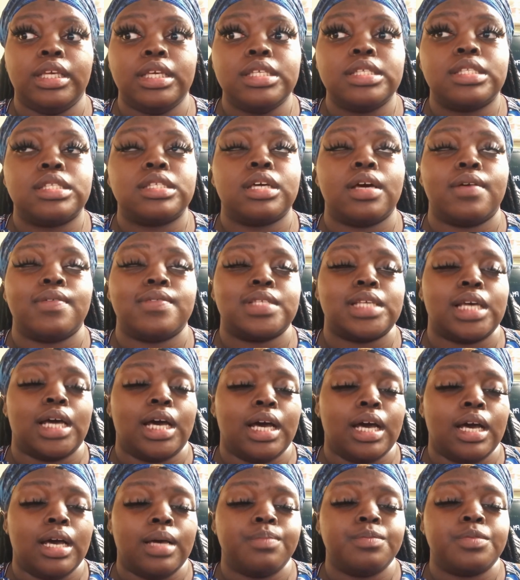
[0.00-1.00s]
tough
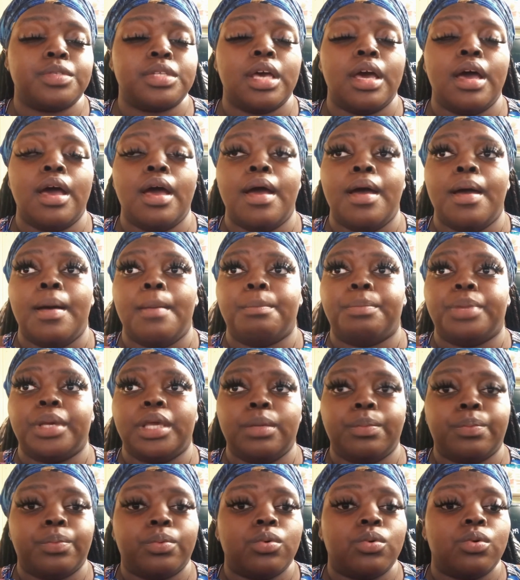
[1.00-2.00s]
times,
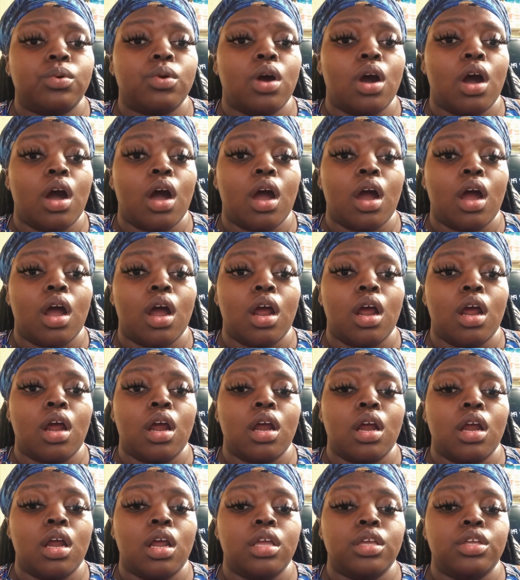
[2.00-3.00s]
people
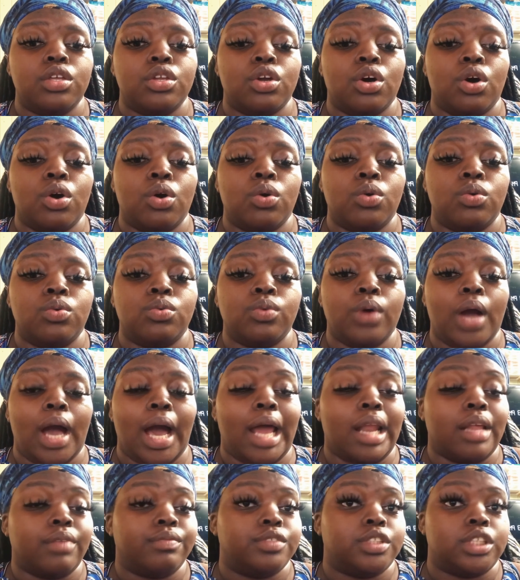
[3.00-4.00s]
are
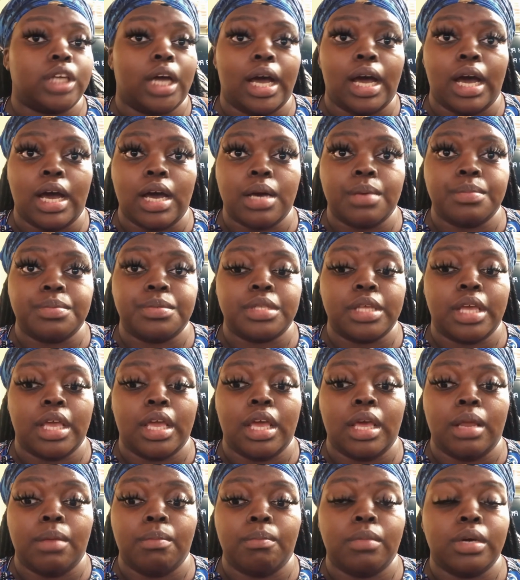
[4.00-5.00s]
out of jobs
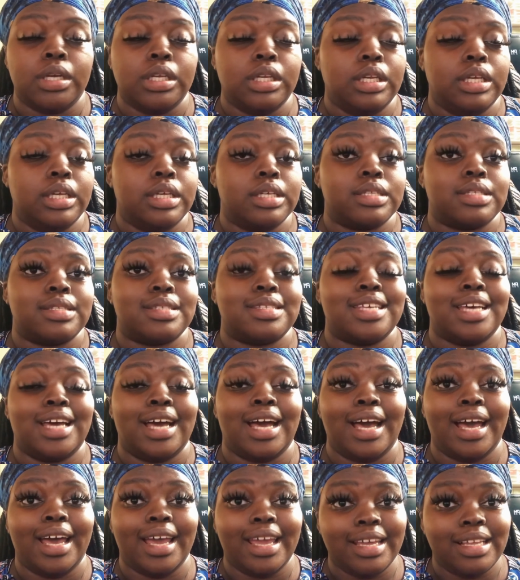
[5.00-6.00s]
and money is
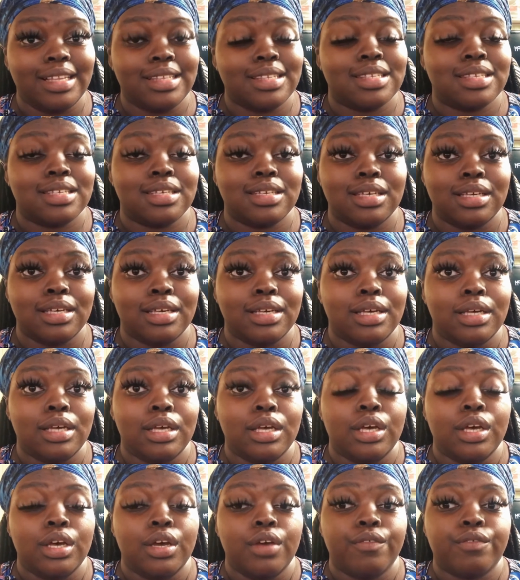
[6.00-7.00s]
tight
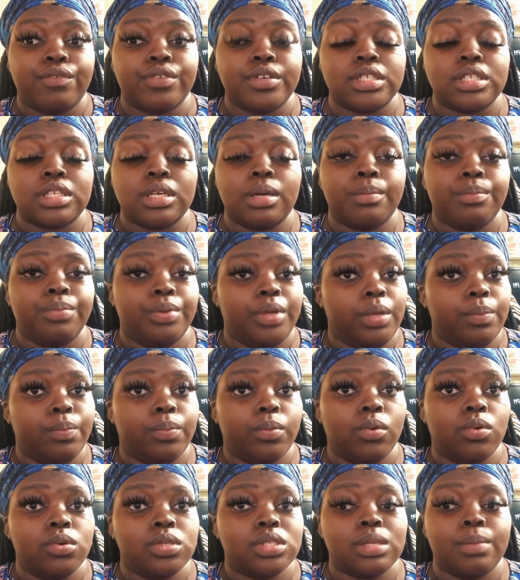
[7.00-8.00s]
for some
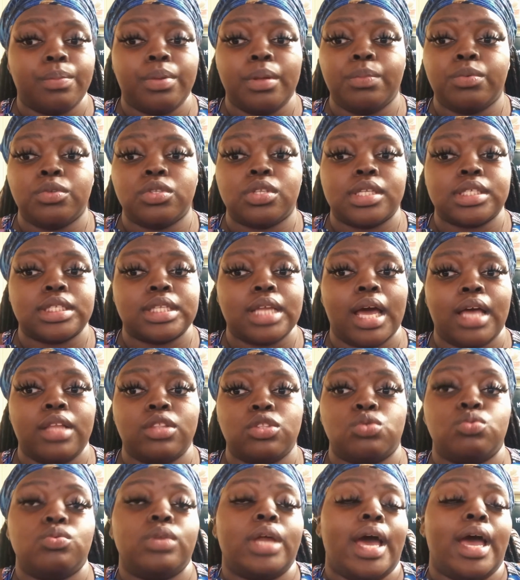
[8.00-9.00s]
people. Some people do not
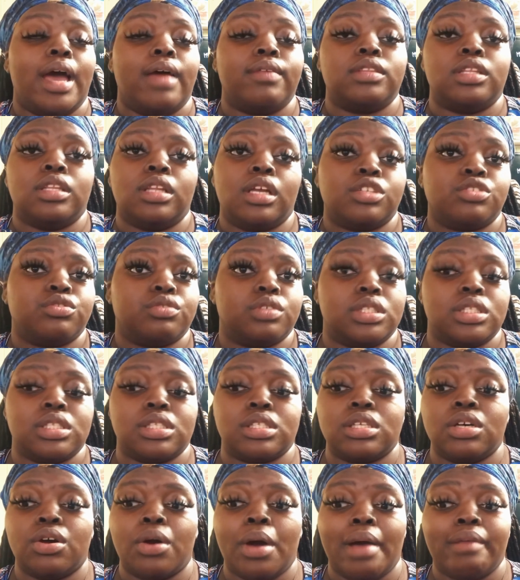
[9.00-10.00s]
have the luxury to
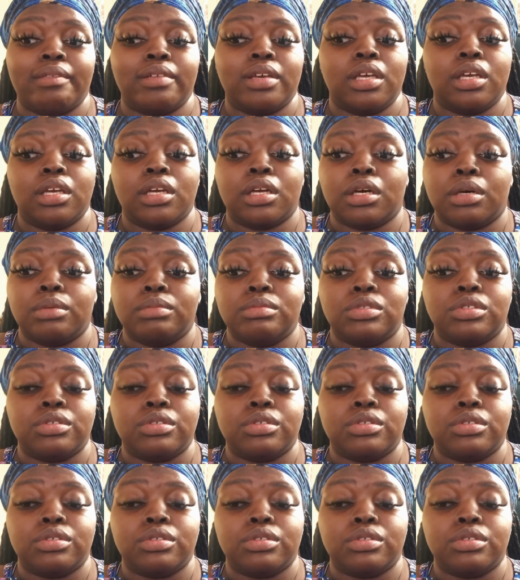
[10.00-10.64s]
still have an income